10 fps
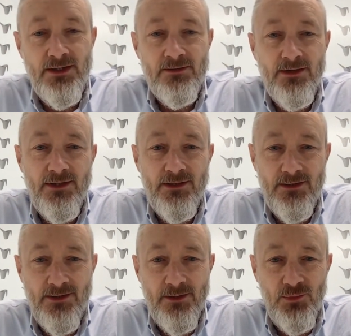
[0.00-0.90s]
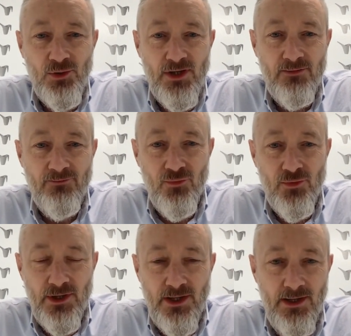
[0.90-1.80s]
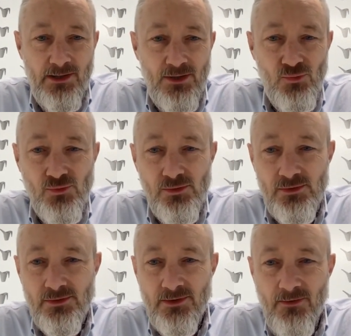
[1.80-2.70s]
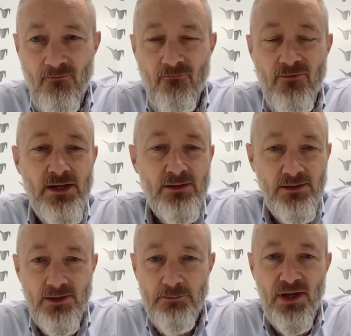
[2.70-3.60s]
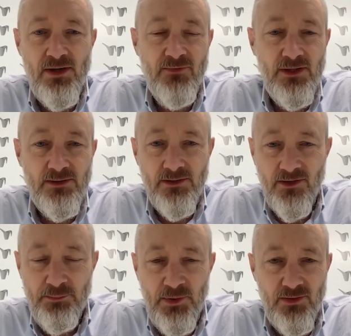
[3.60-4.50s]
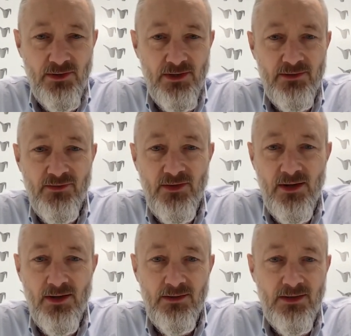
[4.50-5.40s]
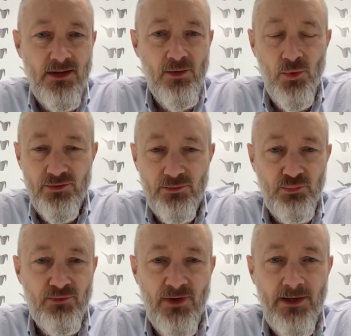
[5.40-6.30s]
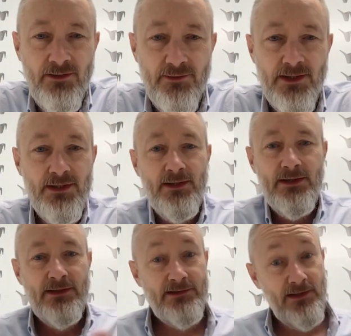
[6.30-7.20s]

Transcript: right, and I'm looking for a new vehicle, a better vehicle experience that I want to provide, right, the